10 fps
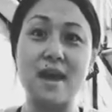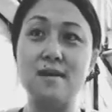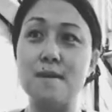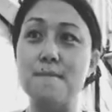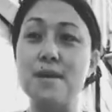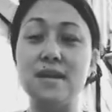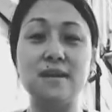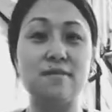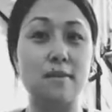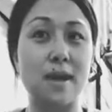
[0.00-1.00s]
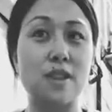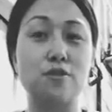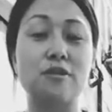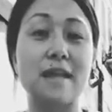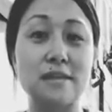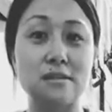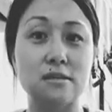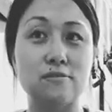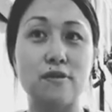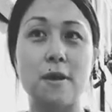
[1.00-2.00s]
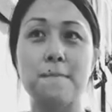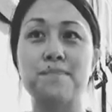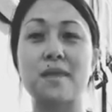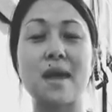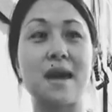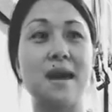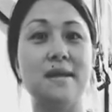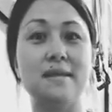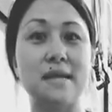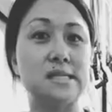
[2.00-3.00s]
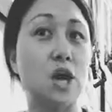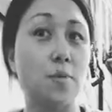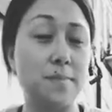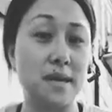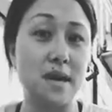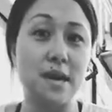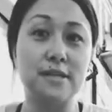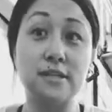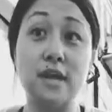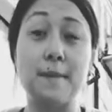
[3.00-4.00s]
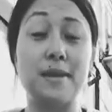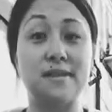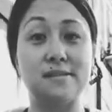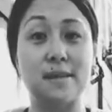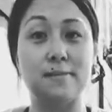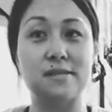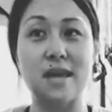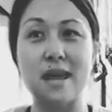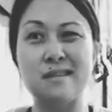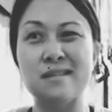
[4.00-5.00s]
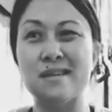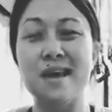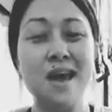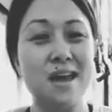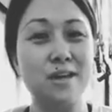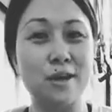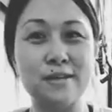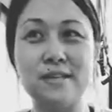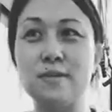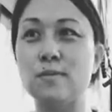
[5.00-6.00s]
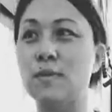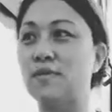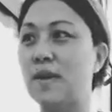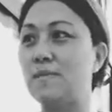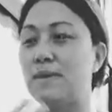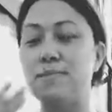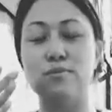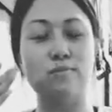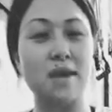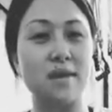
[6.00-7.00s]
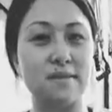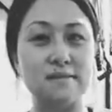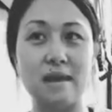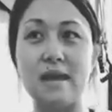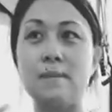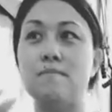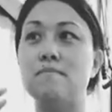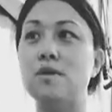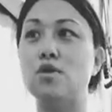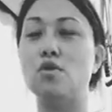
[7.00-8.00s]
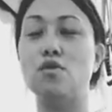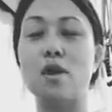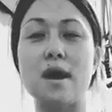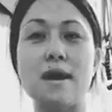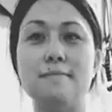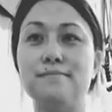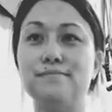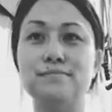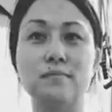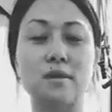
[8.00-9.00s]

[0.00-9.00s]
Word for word: And many of them I learned lessons from, and it's helped me to not make the same mistakes. And, you know, I see some of the people making the same, you know, um,